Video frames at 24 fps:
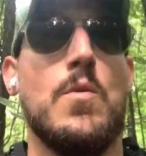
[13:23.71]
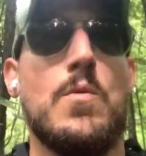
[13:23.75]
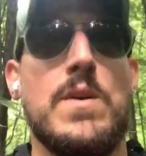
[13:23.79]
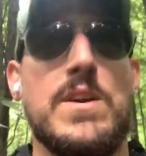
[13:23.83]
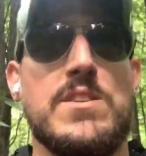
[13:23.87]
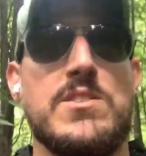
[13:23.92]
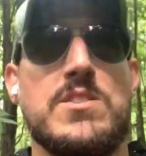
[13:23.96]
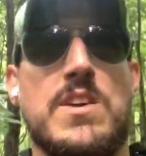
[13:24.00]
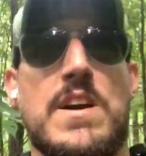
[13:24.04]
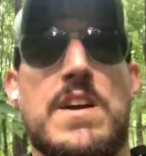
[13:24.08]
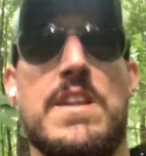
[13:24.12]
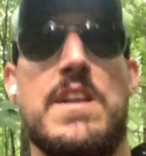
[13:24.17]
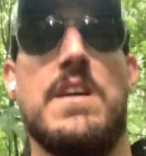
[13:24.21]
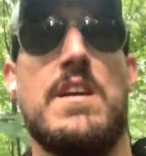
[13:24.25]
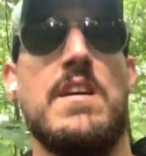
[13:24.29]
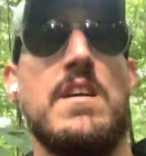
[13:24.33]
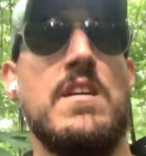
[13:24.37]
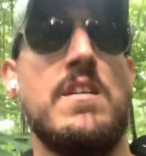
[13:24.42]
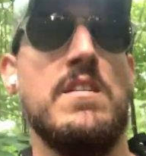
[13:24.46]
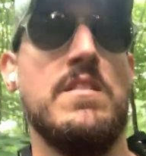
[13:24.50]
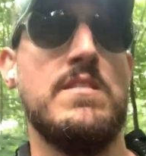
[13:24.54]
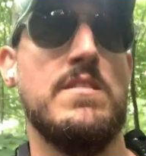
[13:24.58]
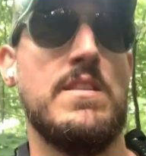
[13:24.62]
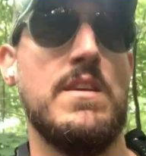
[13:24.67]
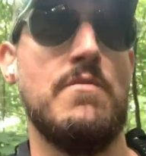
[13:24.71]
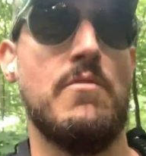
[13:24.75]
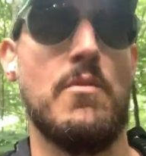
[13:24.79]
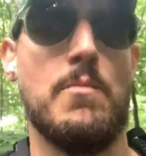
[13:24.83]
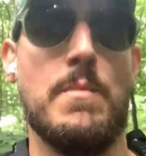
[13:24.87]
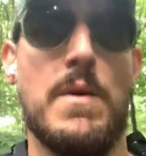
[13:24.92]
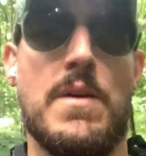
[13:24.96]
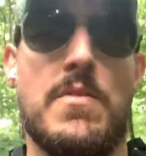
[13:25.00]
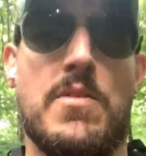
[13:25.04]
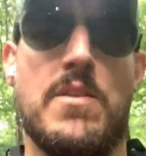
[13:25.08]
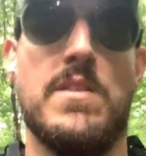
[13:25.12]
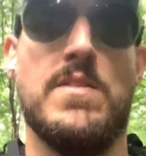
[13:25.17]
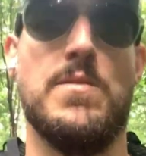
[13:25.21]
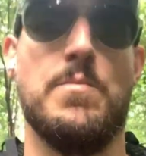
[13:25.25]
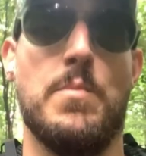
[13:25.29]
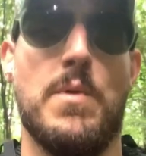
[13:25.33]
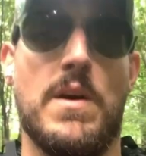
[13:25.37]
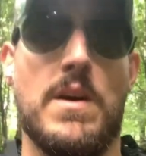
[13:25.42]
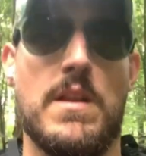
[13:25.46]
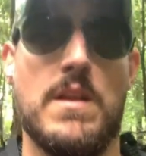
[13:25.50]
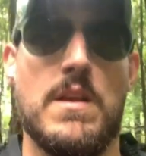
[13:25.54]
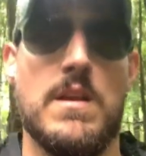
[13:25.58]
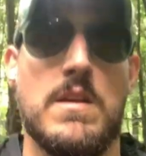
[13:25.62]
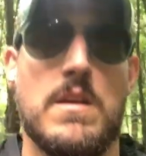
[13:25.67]
So we each got our different methods,
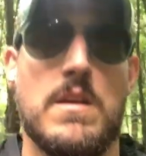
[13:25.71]
but